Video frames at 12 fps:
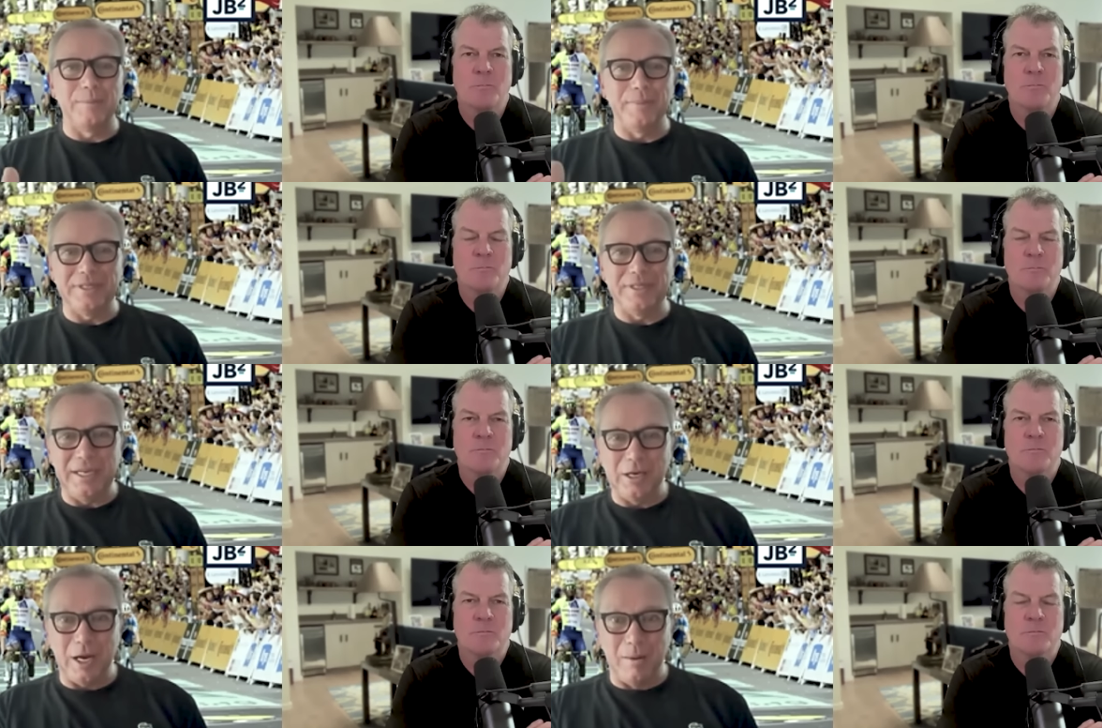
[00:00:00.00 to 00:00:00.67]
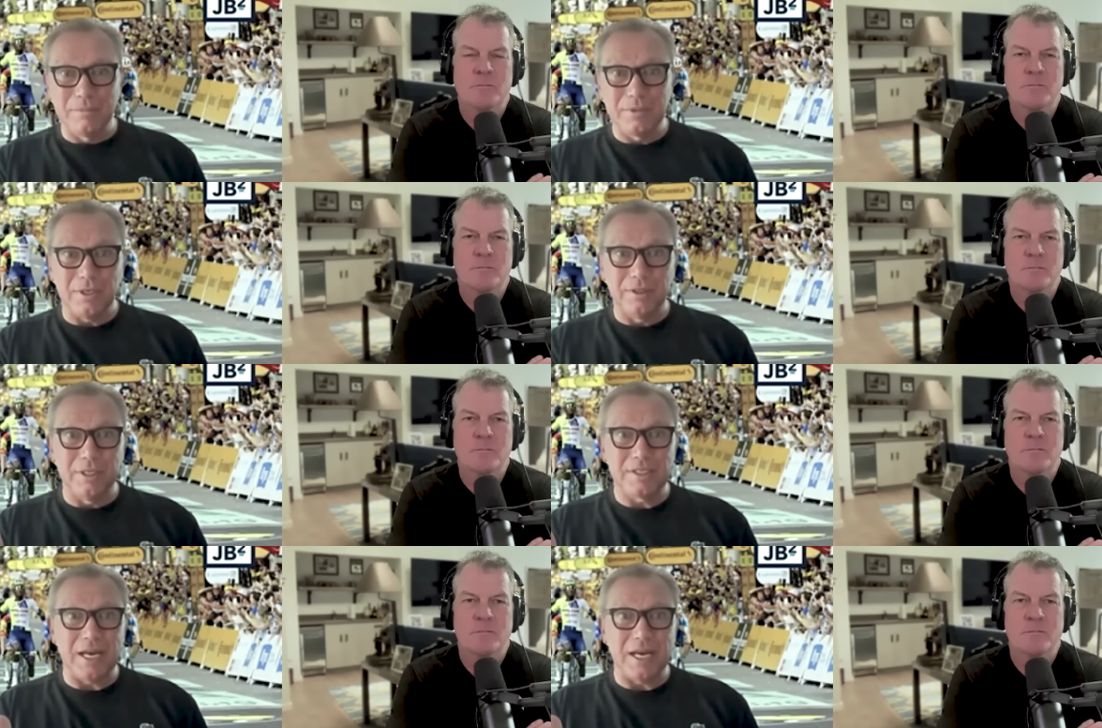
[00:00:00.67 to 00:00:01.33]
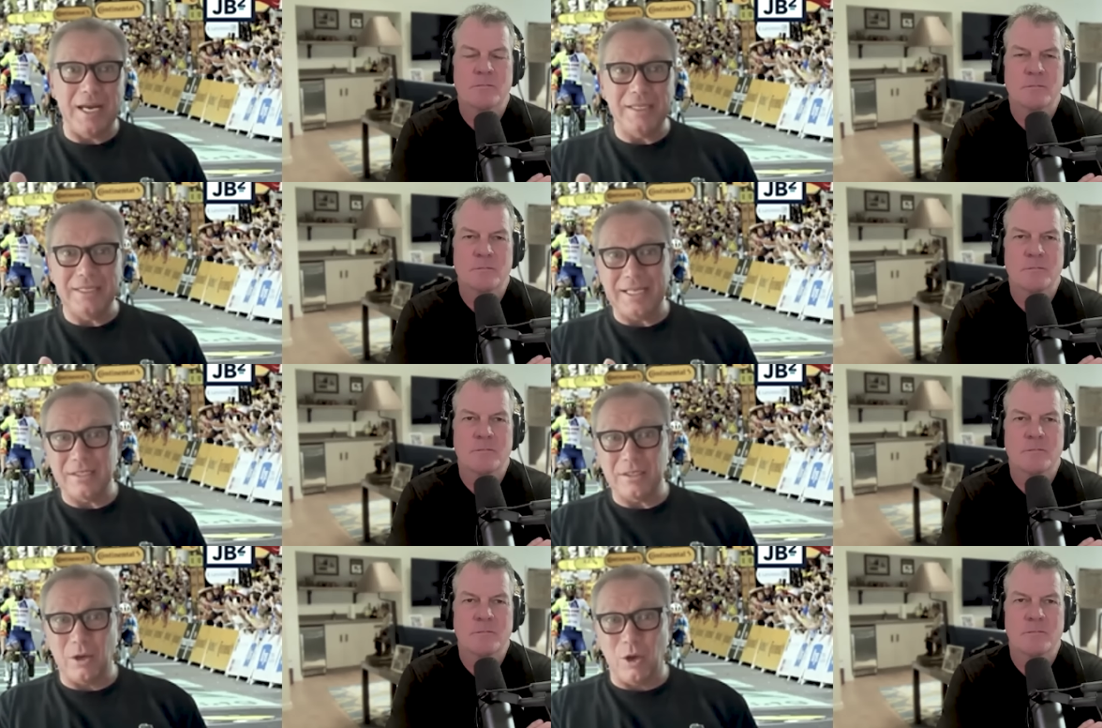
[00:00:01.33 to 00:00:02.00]
Speaker 1: He comes on the side, gets
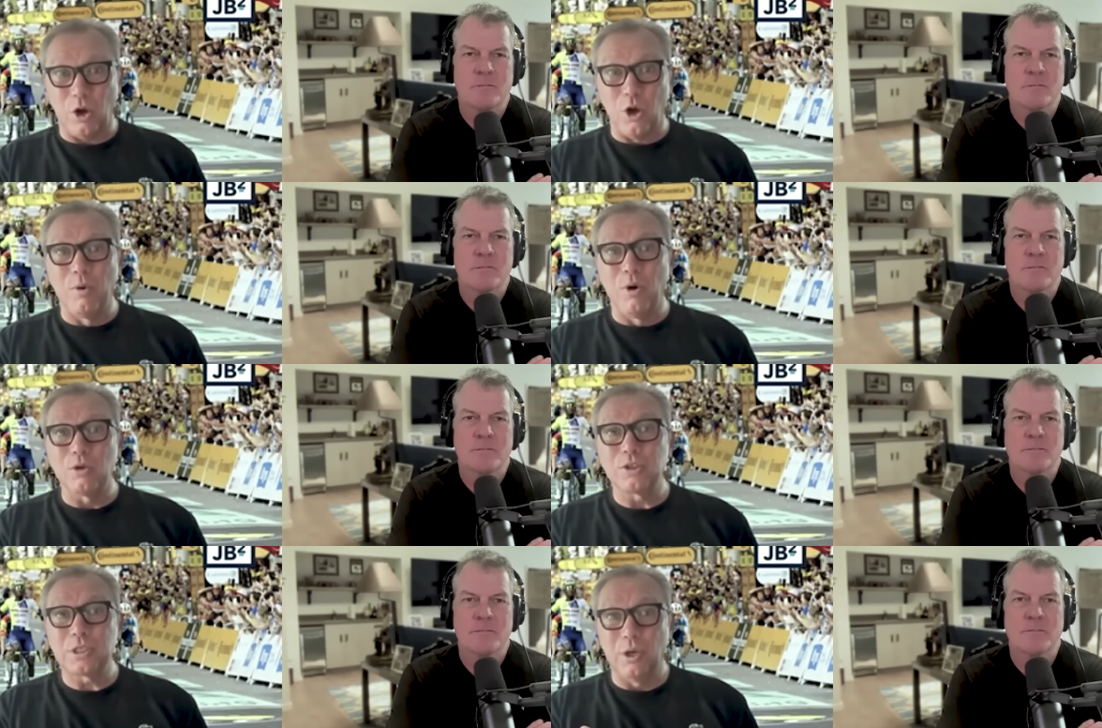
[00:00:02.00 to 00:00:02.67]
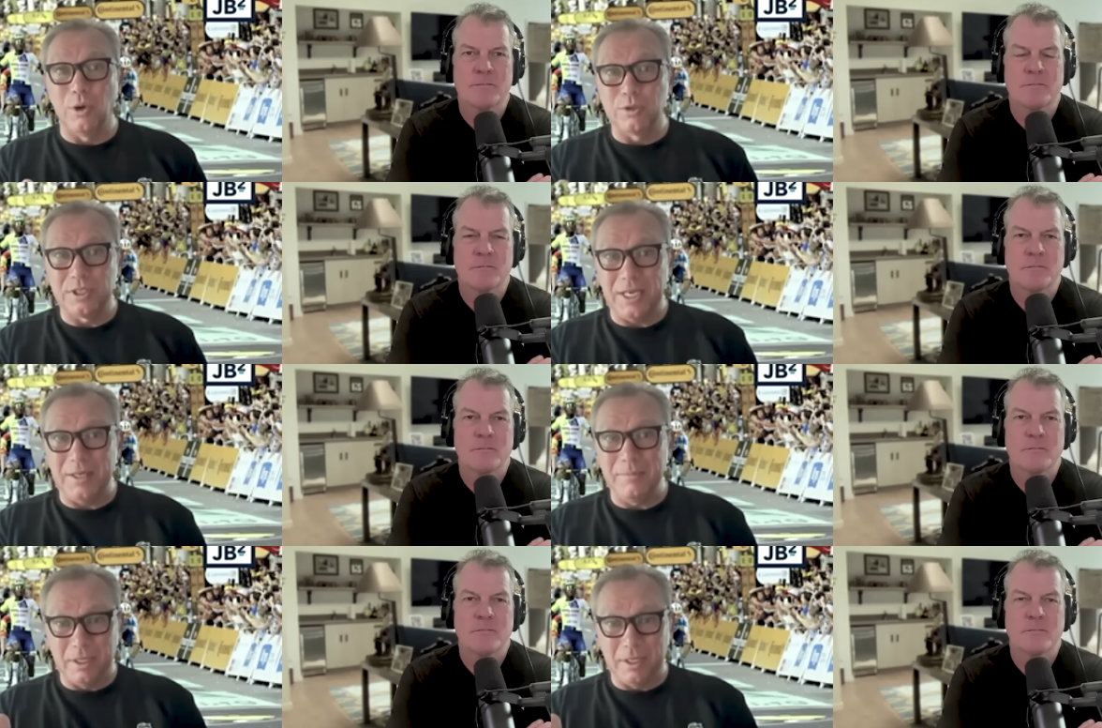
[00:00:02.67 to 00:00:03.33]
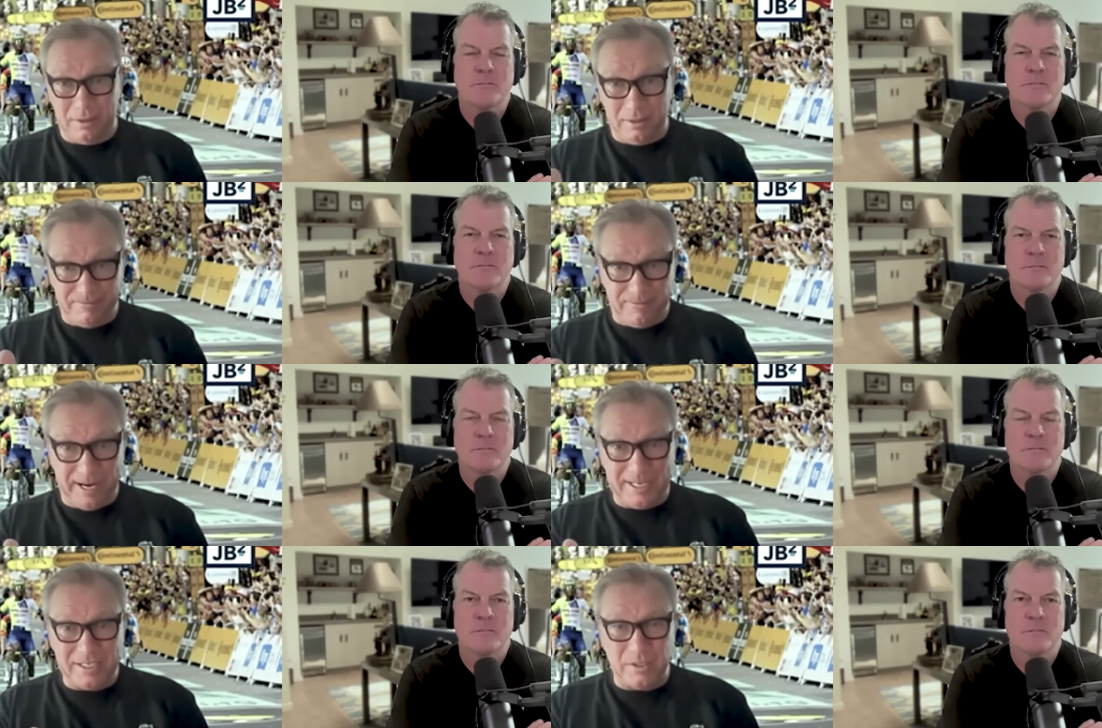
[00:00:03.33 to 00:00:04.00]
almost closed in, but finds
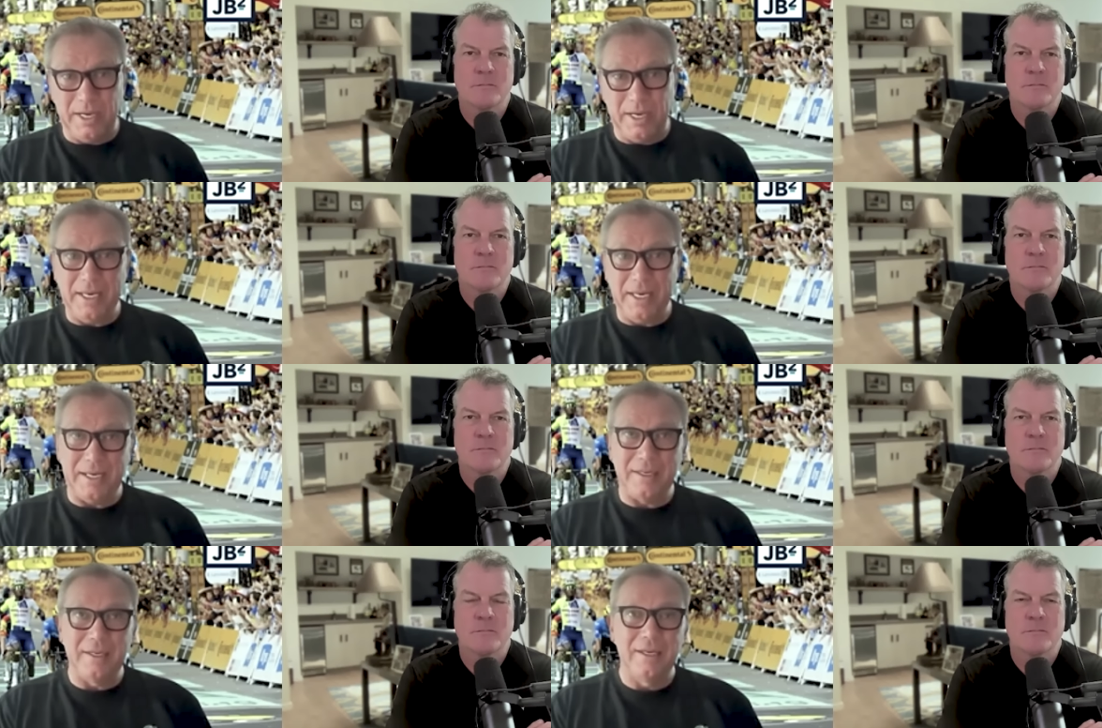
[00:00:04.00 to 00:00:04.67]
a way. And